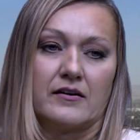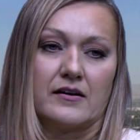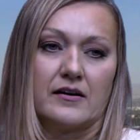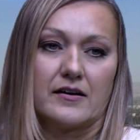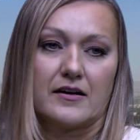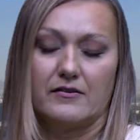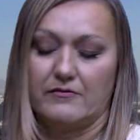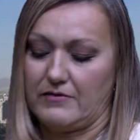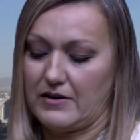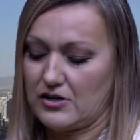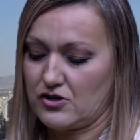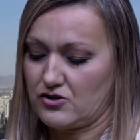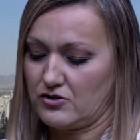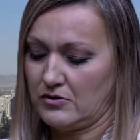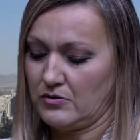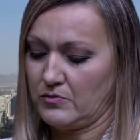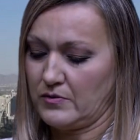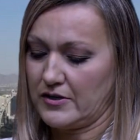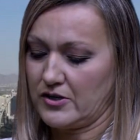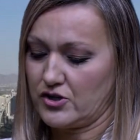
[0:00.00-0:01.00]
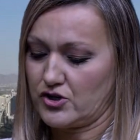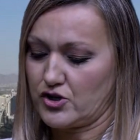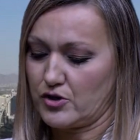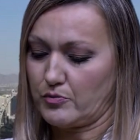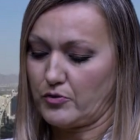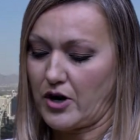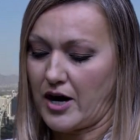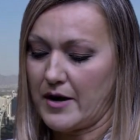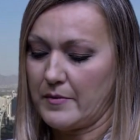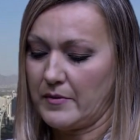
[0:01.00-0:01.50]
conventional, where it's your
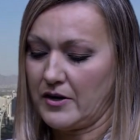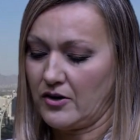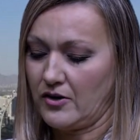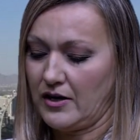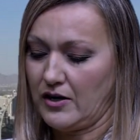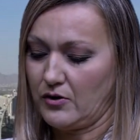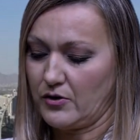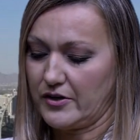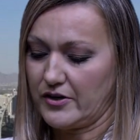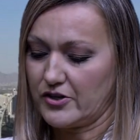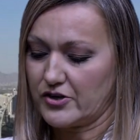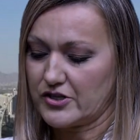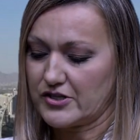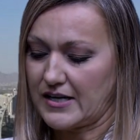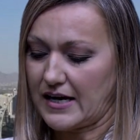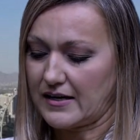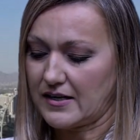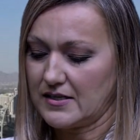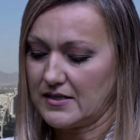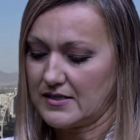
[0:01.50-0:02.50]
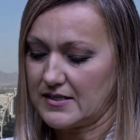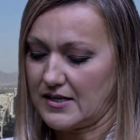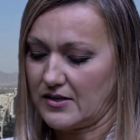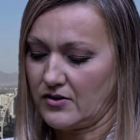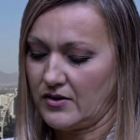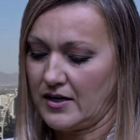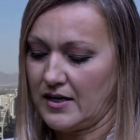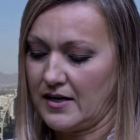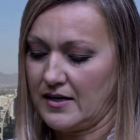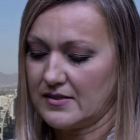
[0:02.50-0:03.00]
primary or your
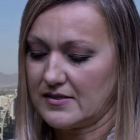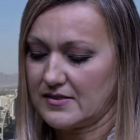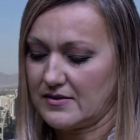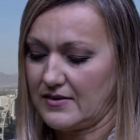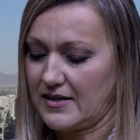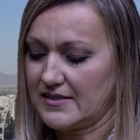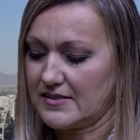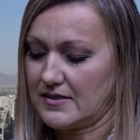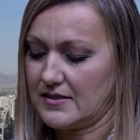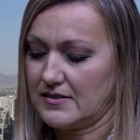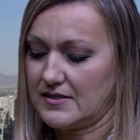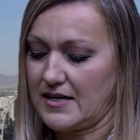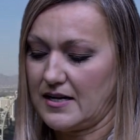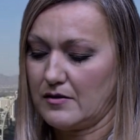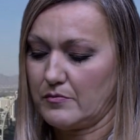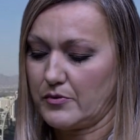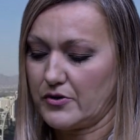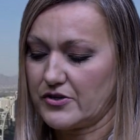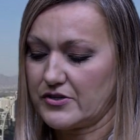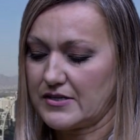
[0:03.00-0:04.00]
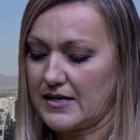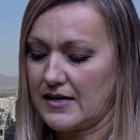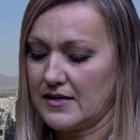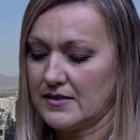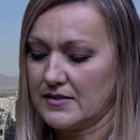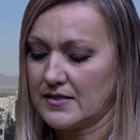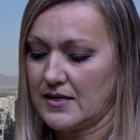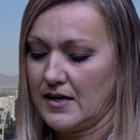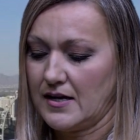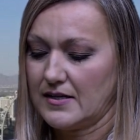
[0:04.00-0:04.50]
secondary, it's less than
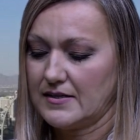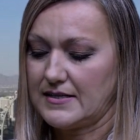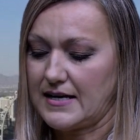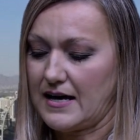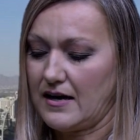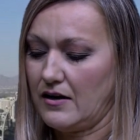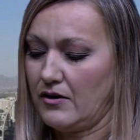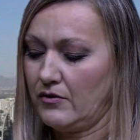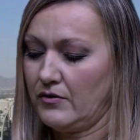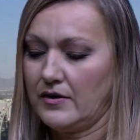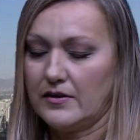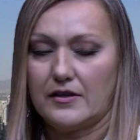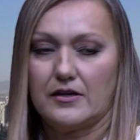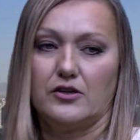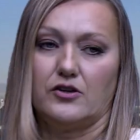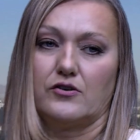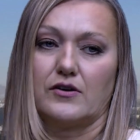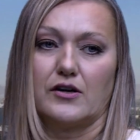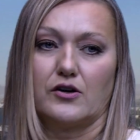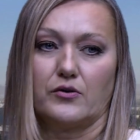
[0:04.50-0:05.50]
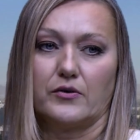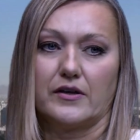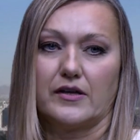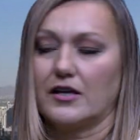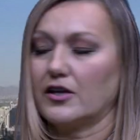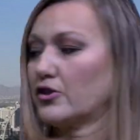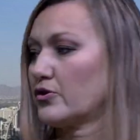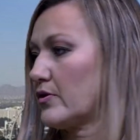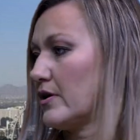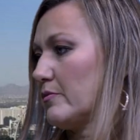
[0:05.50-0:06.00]
10% down, then you can only
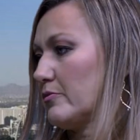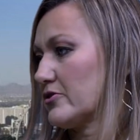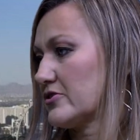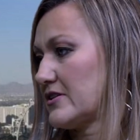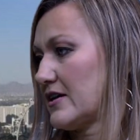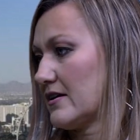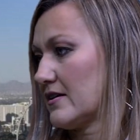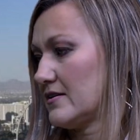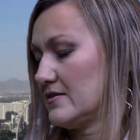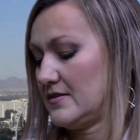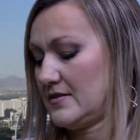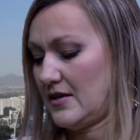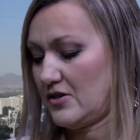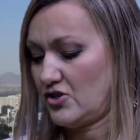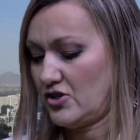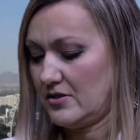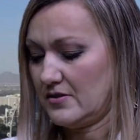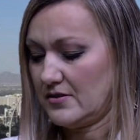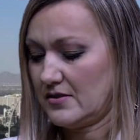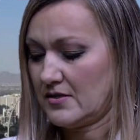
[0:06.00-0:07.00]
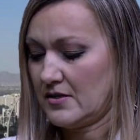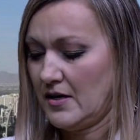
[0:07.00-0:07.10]
get 3% concessions.